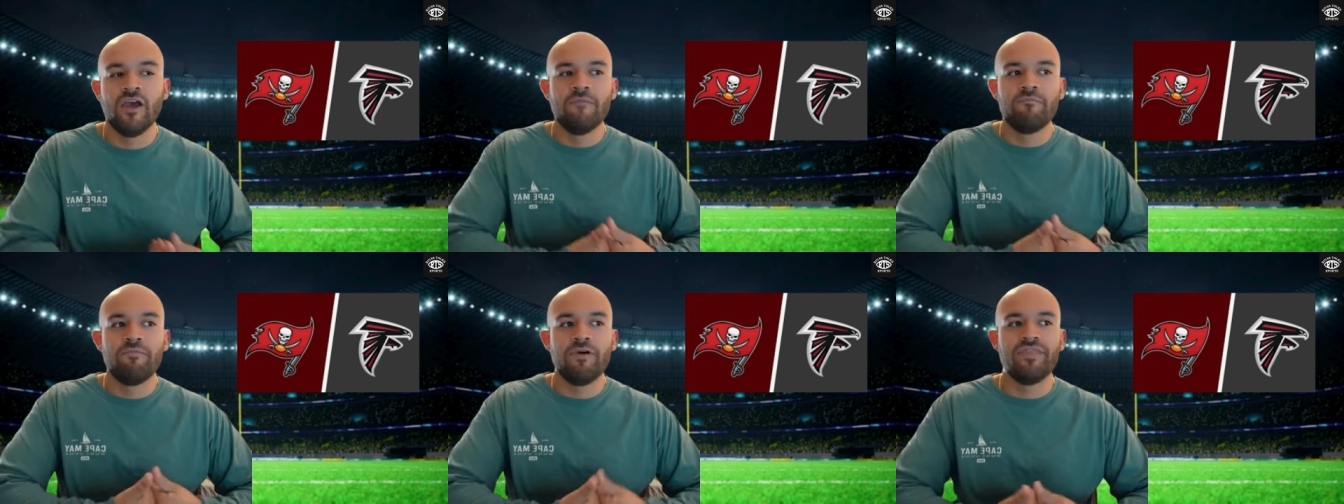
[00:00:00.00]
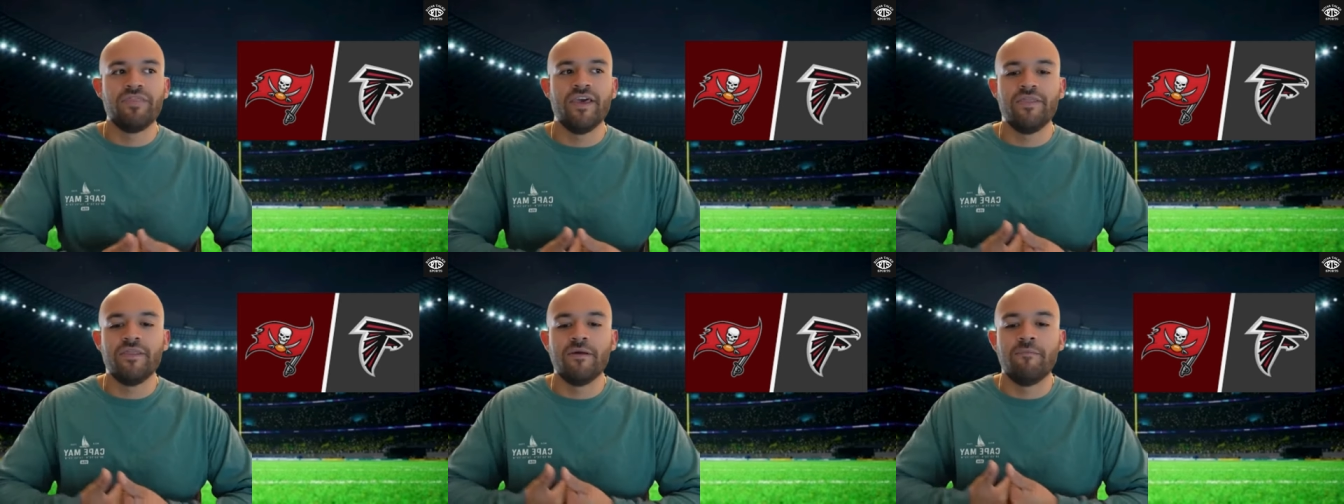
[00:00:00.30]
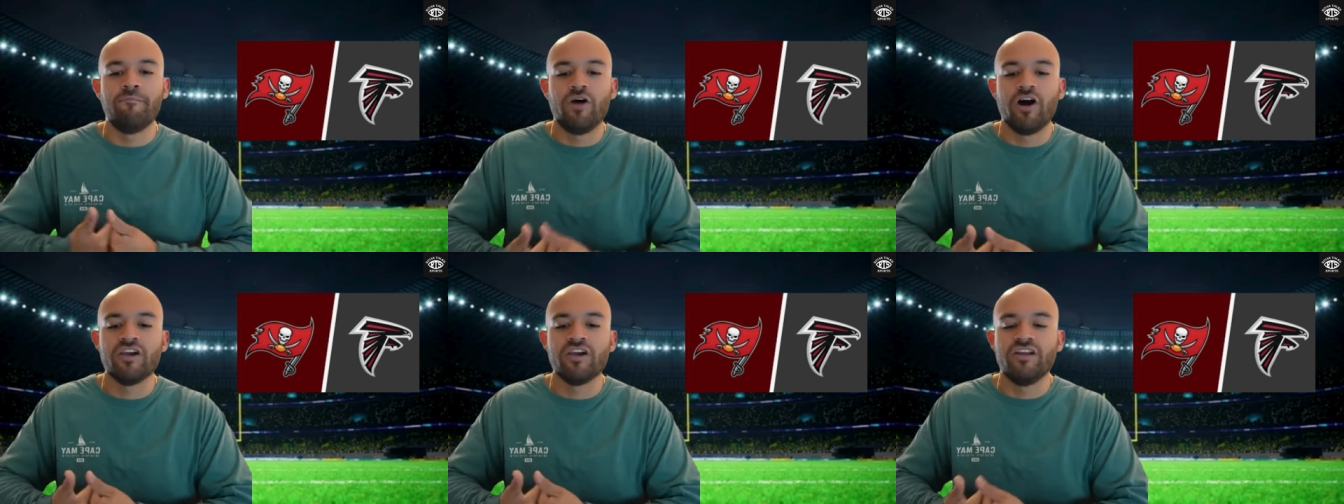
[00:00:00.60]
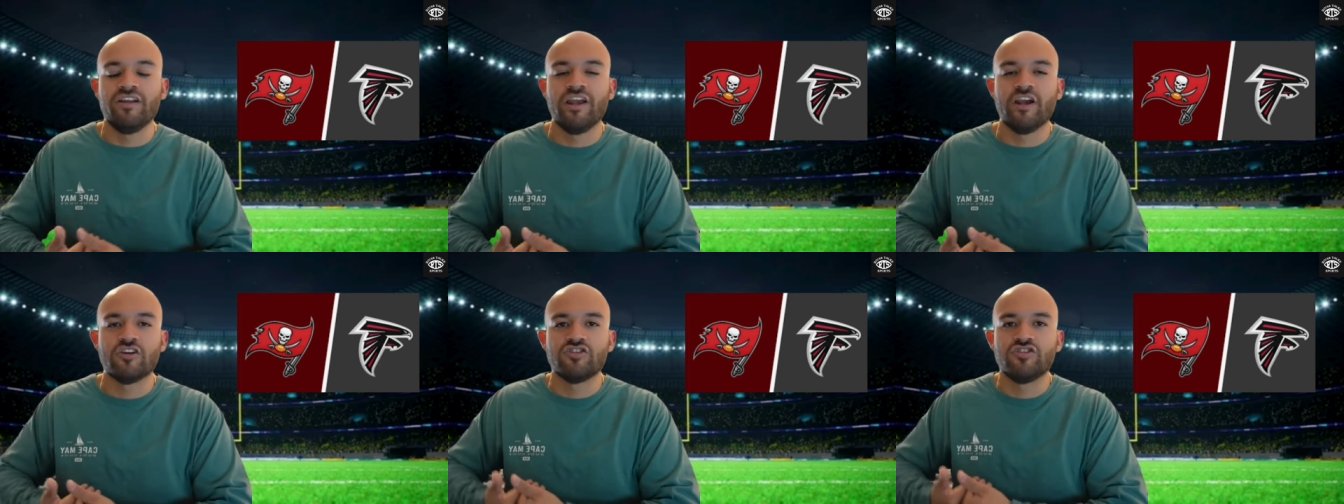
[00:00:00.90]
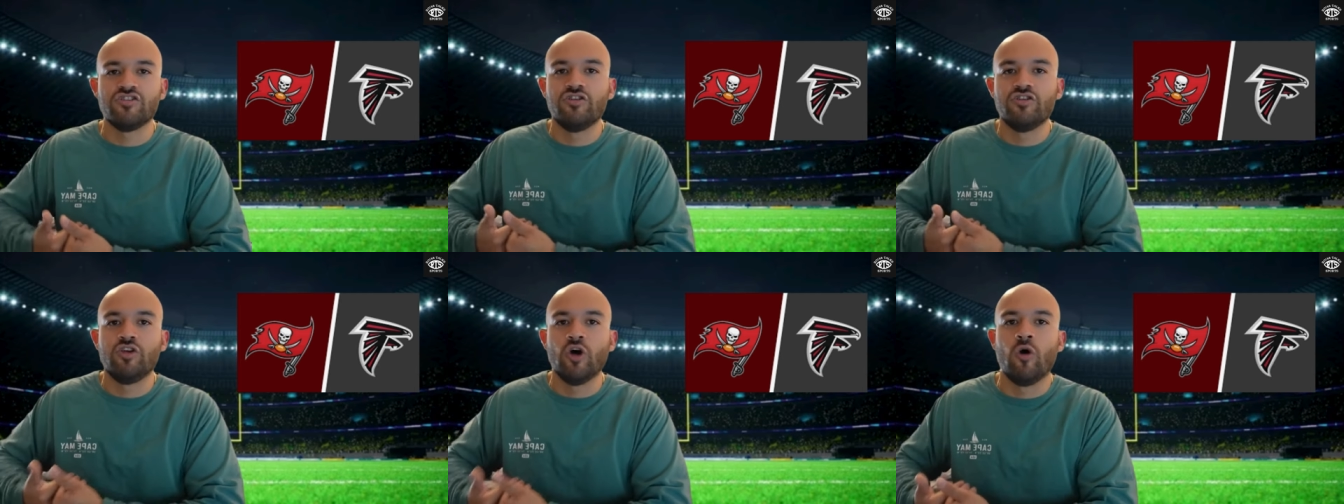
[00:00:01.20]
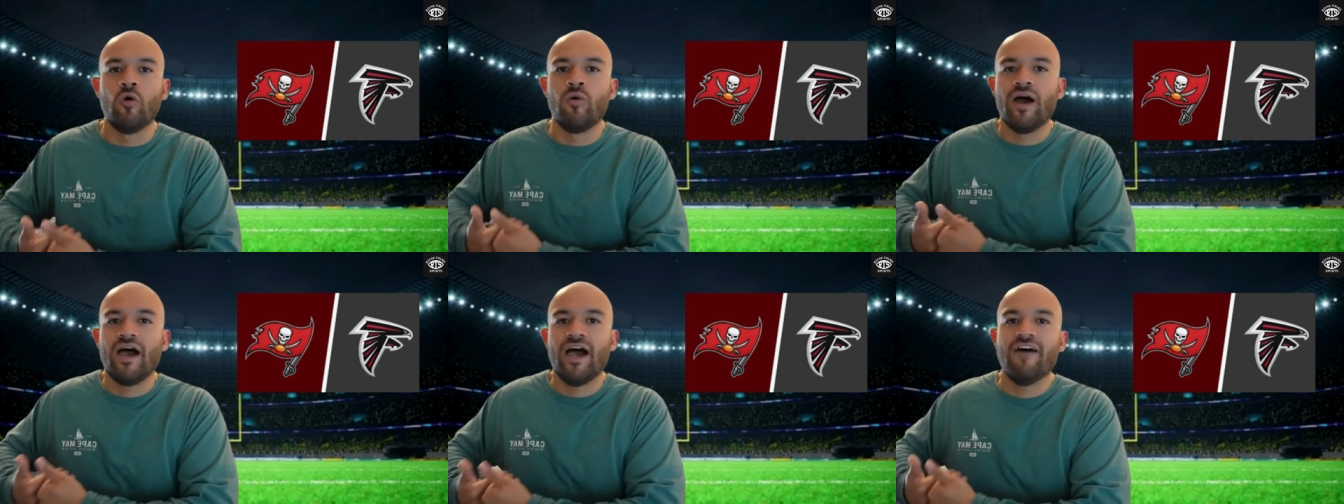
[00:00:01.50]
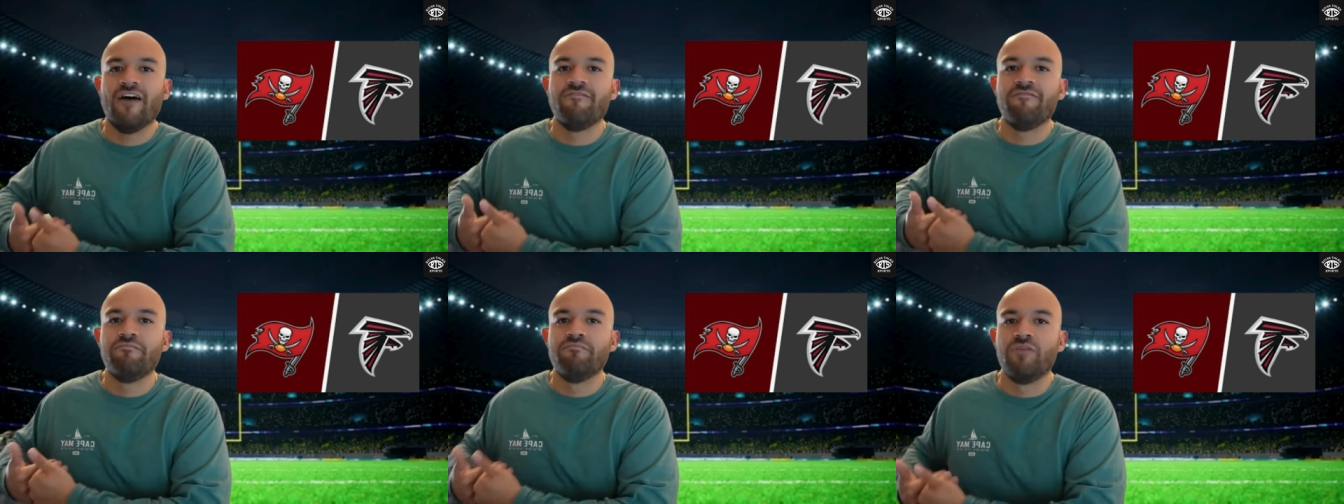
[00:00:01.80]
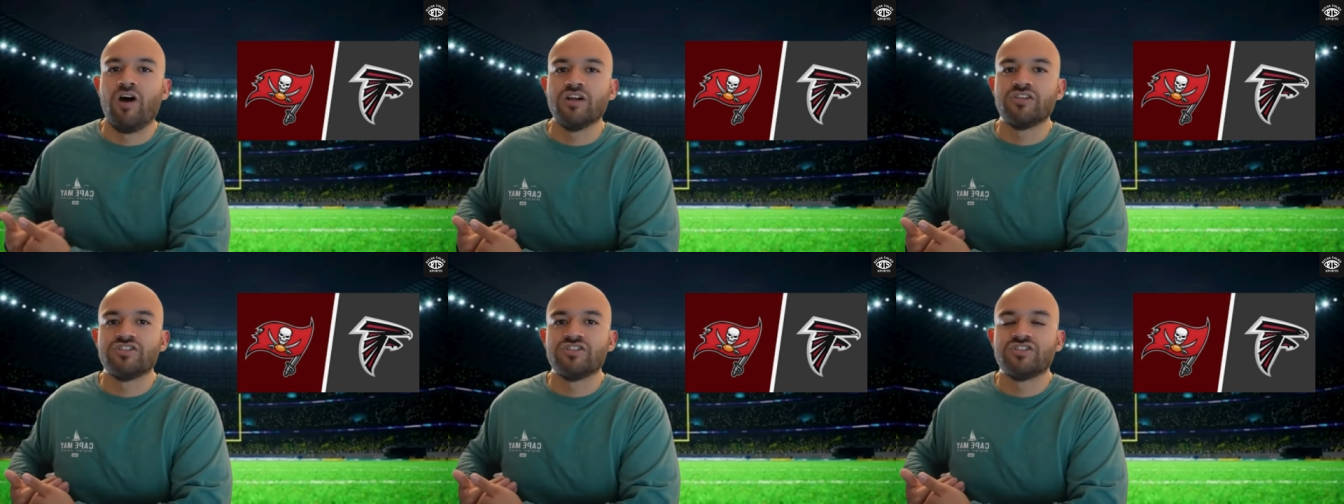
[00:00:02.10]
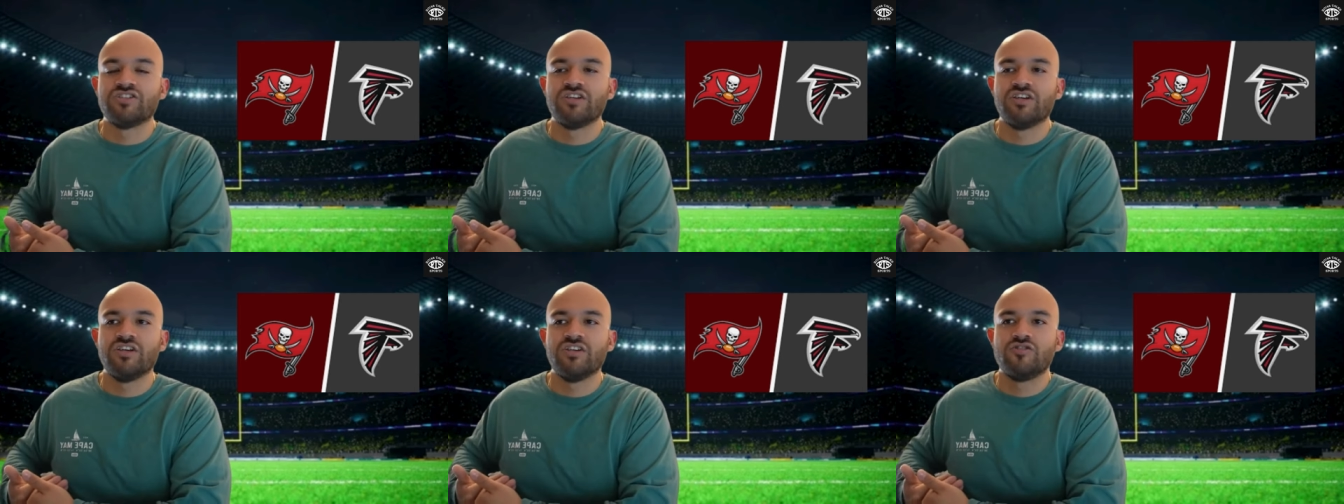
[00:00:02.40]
but then the Buccaneers don't have much